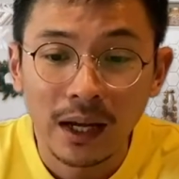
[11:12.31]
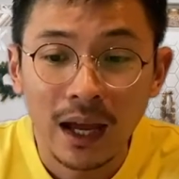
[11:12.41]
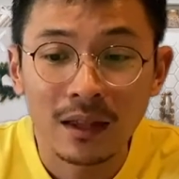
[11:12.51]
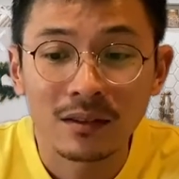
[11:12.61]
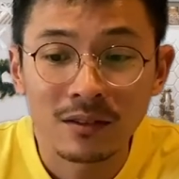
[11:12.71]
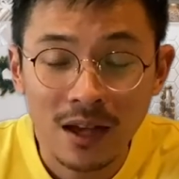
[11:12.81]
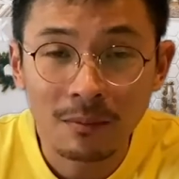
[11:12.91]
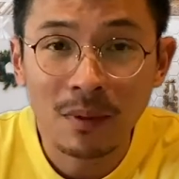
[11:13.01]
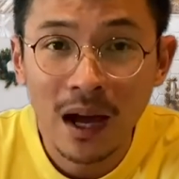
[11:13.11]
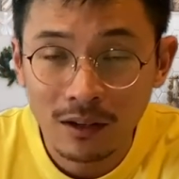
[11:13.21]
and
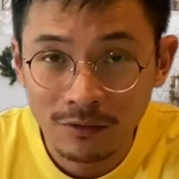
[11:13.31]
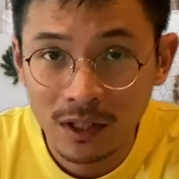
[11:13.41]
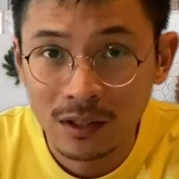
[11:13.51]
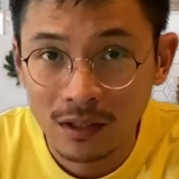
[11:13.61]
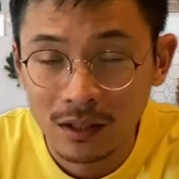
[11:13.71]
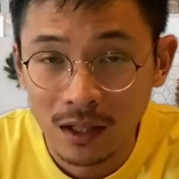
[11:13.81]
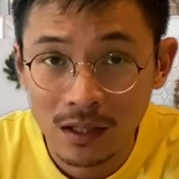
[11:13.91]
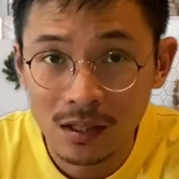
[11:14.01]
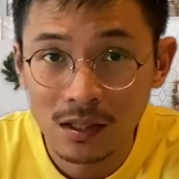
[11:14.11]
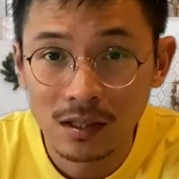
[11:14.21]
that part of it
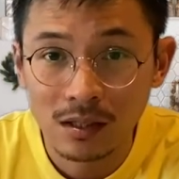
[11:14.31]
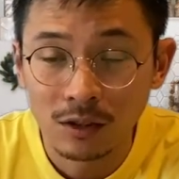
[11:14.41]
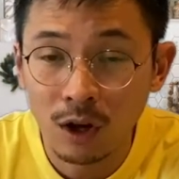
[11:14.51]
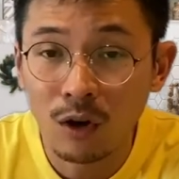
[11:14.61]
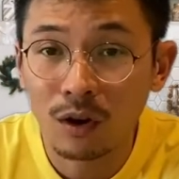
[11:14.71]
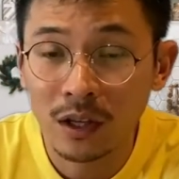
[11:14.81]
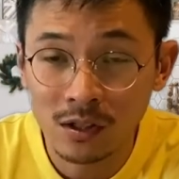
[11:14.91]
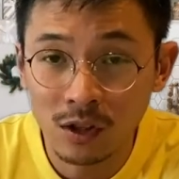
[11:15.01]
is not